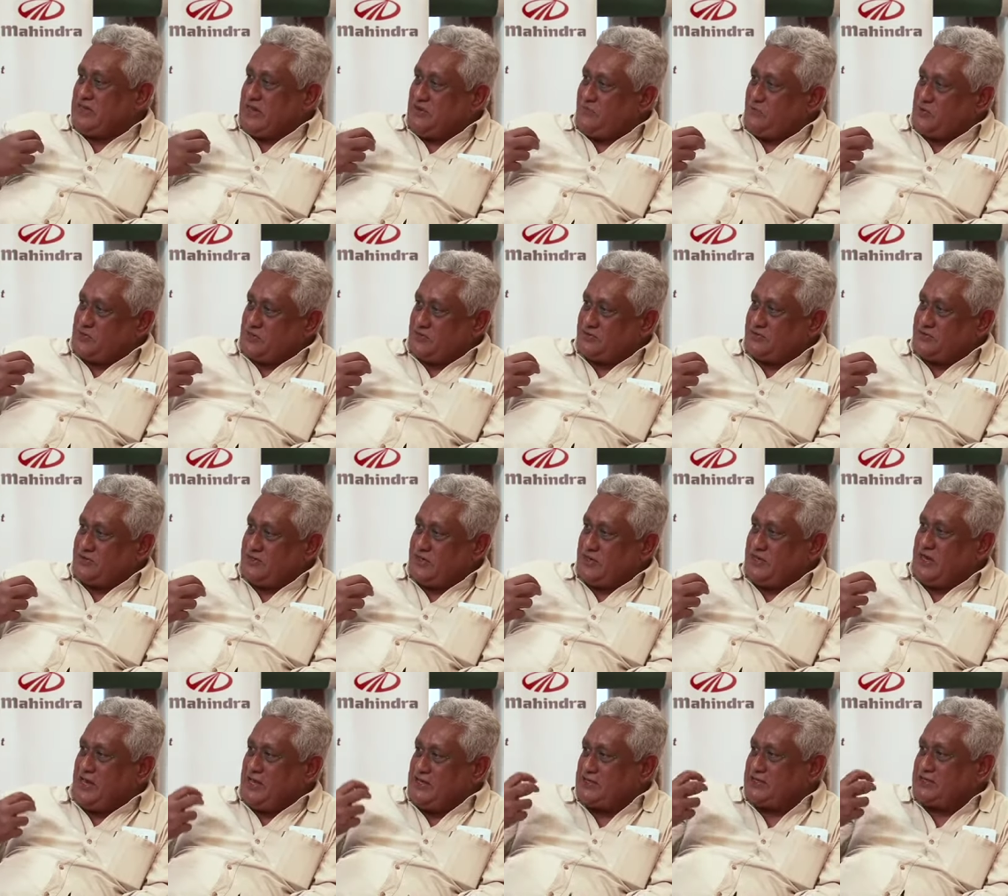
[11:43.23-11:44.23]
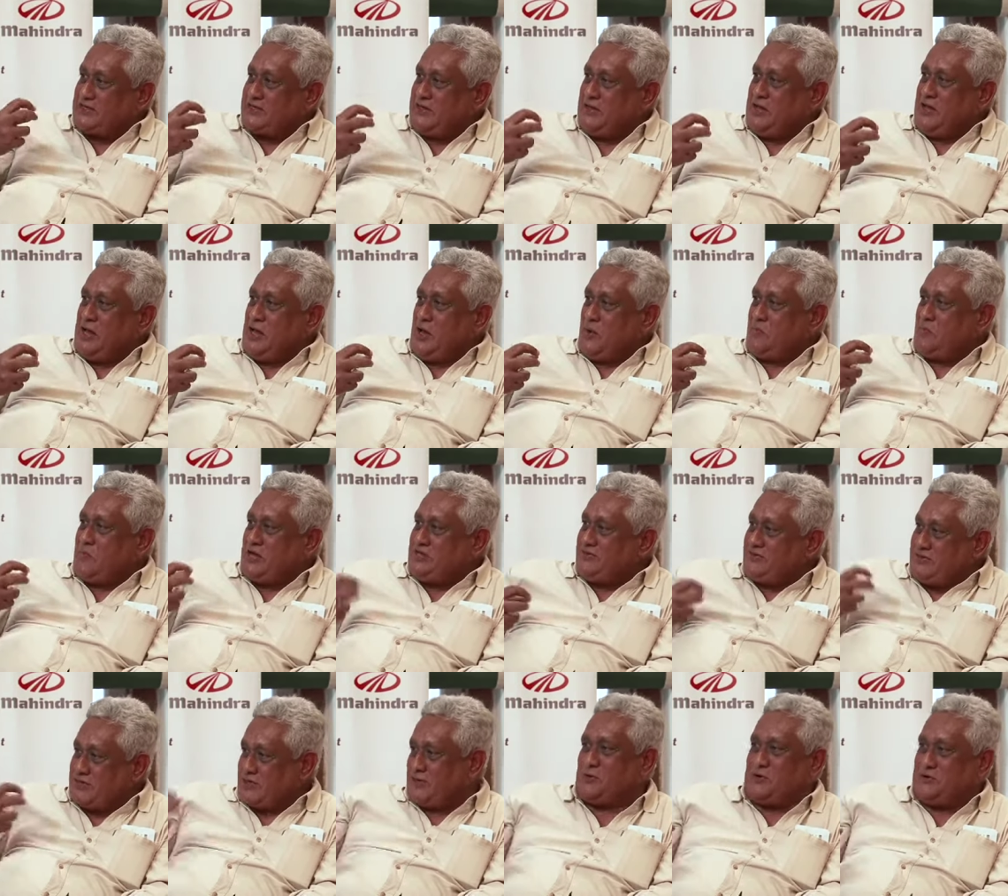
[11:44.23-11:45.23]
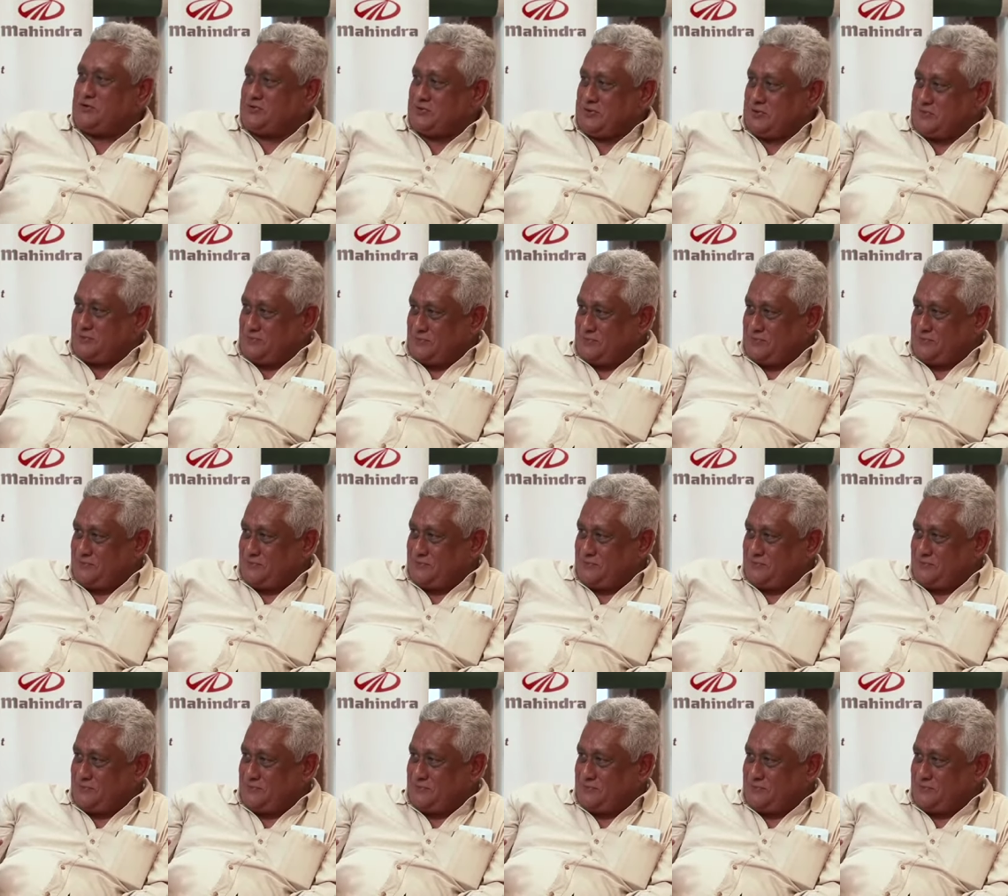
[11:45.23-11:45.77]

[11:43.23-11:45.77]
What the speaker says: advocacy against my secular self.